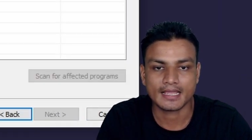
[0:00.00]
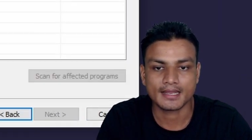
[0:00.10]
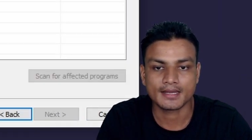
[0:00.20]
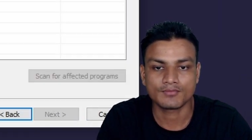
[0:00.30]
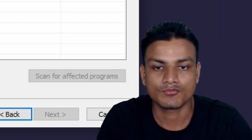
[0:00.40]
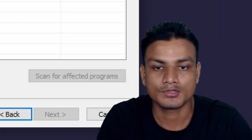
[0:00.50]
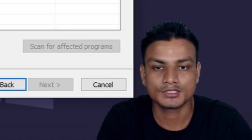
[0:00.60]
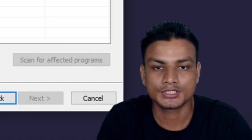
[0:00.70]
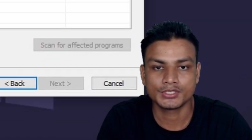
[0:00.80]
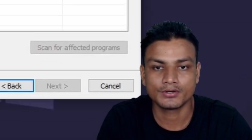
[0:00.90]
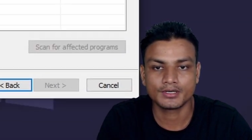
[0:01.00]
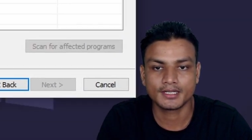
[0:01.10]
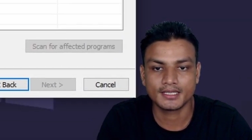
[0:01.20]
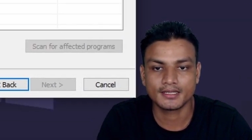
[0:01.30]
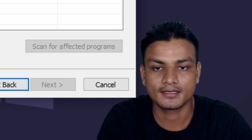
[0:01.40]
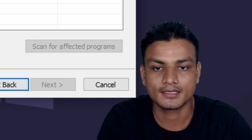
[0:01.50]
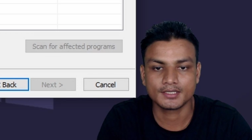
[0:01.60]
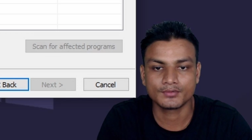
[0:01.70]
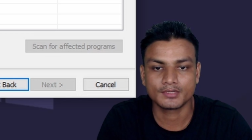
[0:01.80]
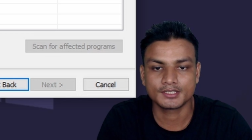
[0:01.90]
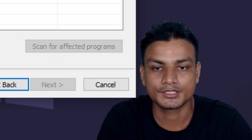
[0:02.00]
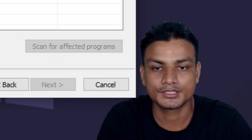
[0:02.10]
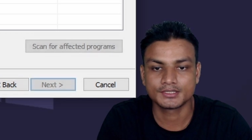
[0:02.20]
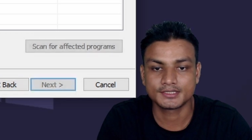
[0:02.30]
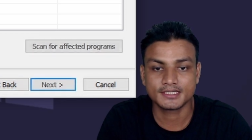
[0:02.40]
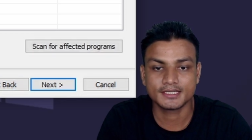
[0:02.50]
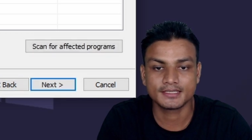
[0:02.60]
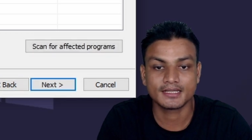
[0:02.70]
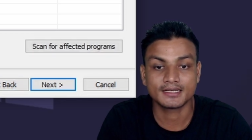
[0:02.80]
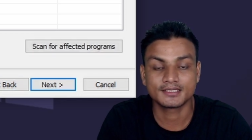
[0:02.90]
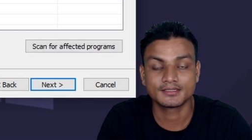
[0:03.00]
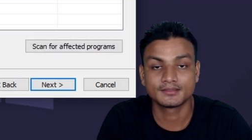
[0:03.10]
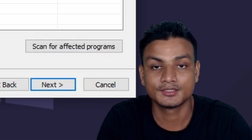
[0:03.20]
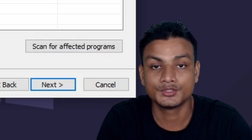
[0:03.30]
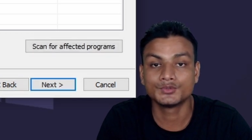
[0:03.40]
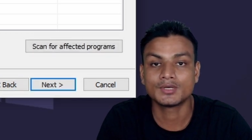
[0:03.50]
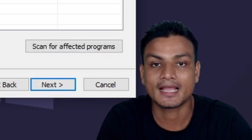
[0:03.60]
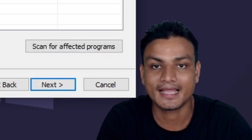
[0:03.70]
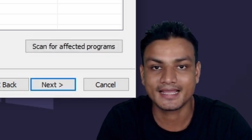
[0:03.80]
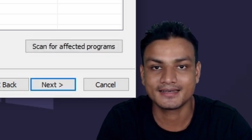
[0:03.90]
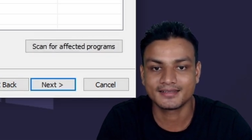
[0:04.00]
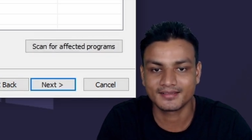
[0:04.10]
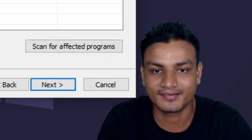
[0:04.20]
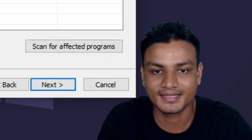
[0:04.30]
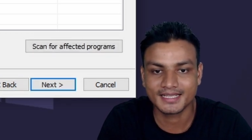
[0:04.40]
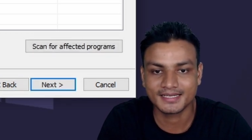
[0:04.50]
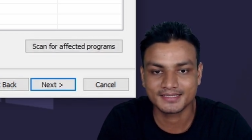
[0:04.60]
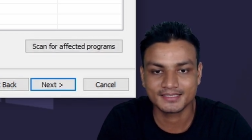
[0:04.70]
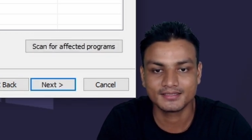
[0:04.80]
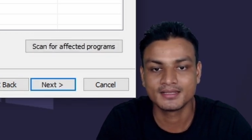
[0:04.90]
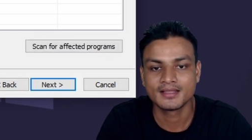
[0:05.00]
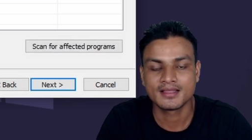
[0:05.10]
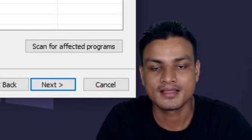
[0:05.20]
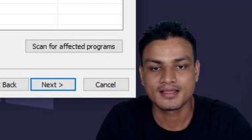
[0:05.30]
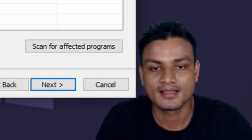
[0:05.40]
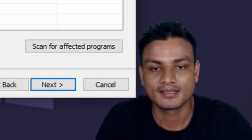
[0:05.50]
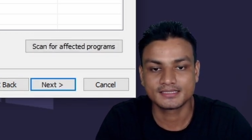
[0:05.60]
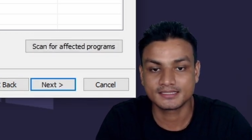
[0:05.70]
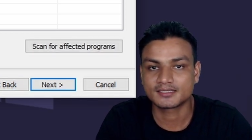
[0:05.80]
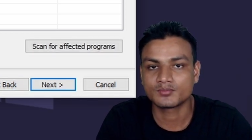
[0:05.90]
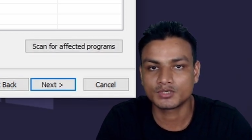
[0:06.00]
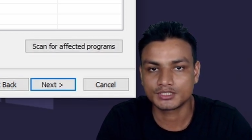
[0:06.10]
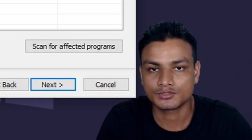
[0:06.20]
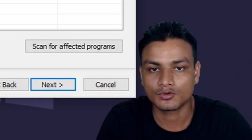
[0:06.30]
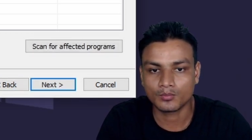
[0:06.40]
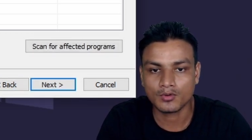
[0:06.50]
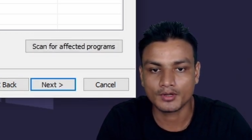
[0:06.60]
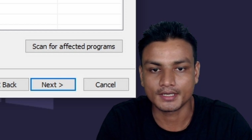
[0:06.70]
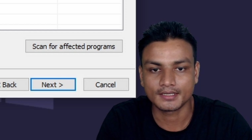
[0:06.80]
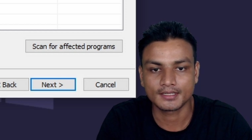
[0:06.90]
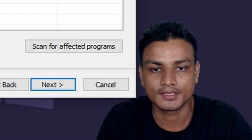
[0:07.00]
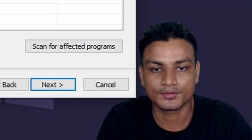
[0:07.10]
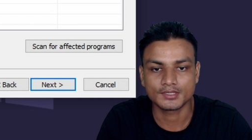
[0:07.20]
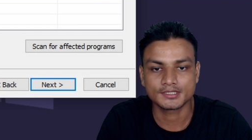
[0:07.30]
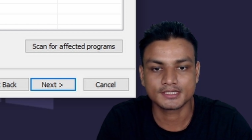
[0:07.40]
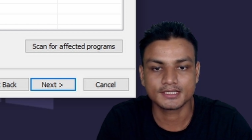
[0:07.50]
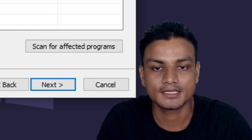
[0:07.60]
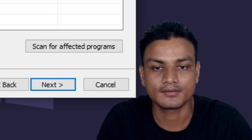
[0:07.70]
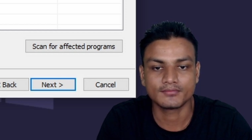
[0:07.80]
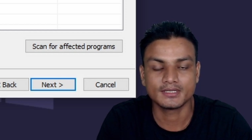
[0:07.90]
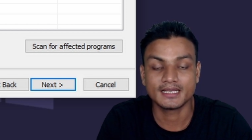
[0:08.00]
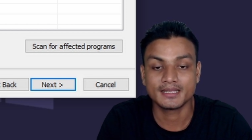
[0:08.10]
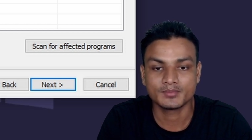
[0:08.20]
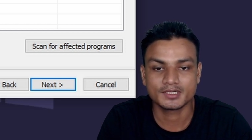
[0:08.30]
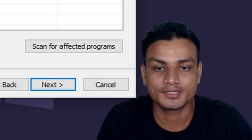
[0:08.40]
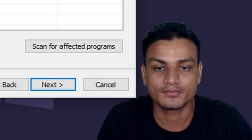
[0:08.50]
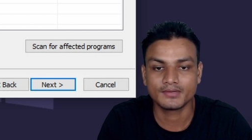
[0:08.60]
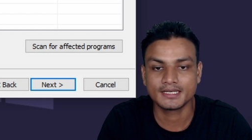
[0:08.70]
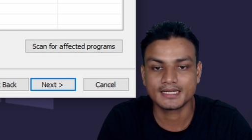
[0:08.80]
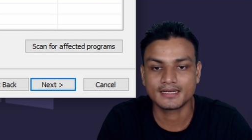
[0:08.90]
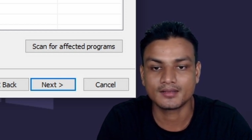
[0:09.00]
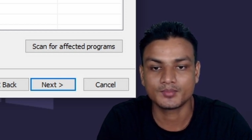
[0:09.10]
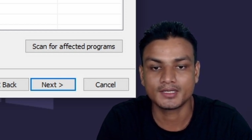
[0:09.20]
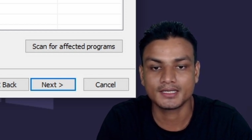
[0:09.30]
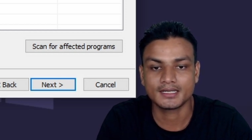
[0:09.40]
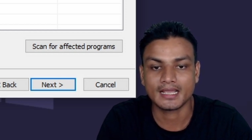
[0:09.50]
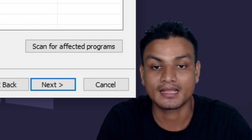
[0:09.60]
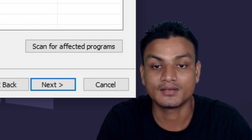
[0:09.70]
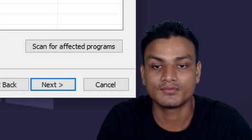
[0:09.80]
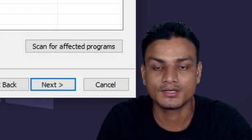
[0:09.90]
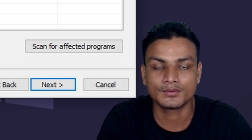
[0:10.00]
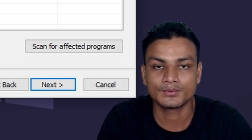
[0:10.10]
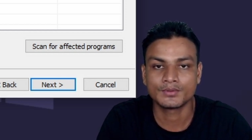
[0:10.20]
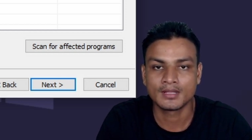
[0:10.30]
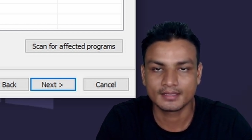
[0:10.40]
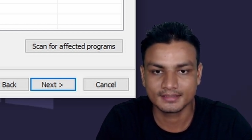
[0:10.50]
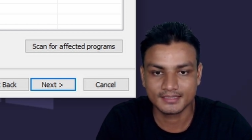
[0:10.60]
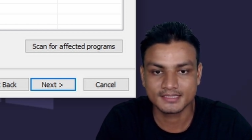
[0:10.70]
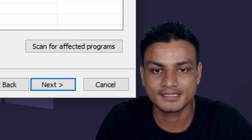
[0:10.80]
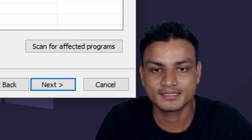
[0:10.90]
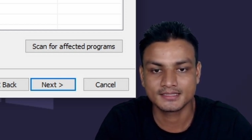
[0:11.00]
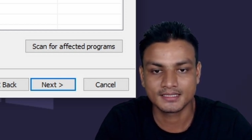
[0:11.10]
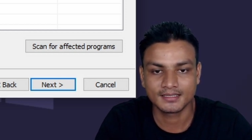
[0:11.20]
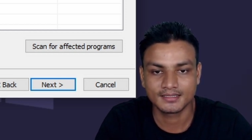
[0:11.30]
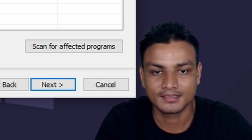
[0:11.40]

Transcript: and once you're here you can see that you had created system restore point you can see we named it win10 update and we know this is